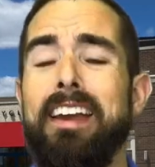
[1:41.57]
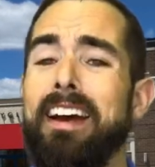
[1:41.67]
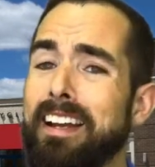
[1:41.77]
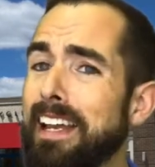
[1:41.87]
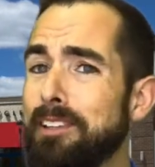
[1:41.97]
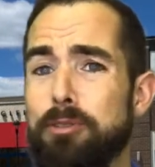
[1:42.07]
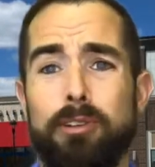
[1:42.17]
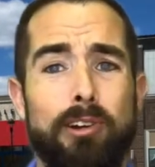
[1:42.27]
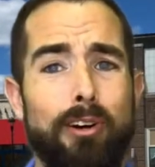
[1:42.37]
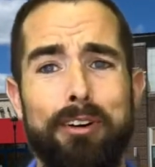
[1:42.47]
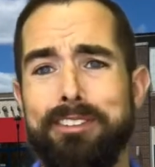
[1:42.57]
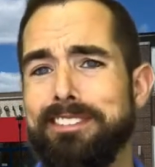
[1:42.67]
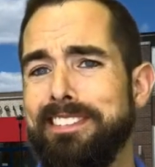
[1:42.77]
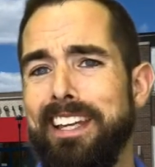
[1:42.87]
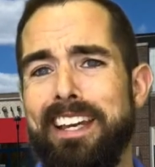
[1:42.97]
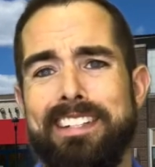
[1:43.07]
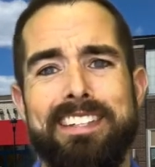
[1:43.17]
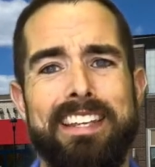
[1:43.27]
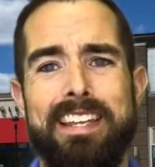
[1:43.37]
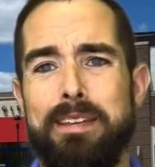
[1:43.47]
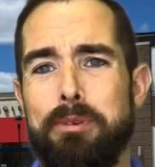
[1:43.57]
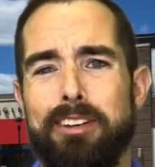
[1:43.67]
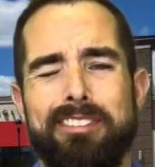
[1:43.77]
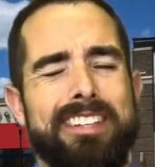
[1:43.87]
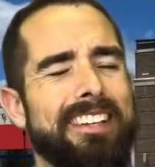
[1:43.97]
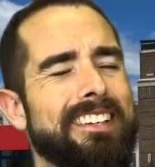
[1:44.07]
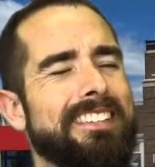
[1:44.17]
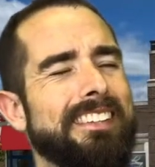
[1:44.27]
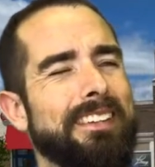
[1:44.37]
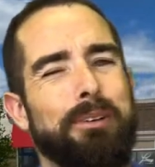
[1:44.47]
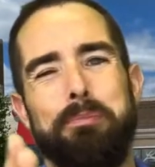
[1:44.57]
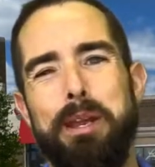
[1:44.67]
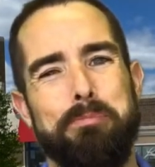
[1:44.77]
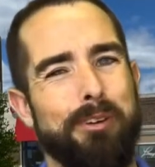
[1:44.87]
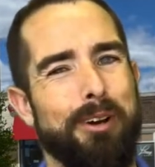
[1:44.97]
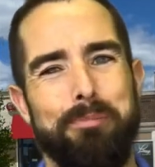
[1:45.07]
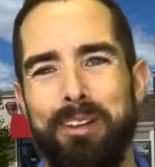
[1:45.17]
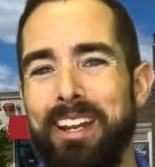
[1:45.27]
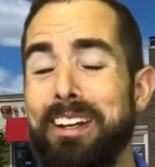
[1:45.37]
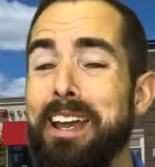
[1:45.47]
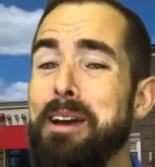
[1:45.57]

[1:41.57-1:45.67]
again, you can call, text, email, send us a little paper airplane,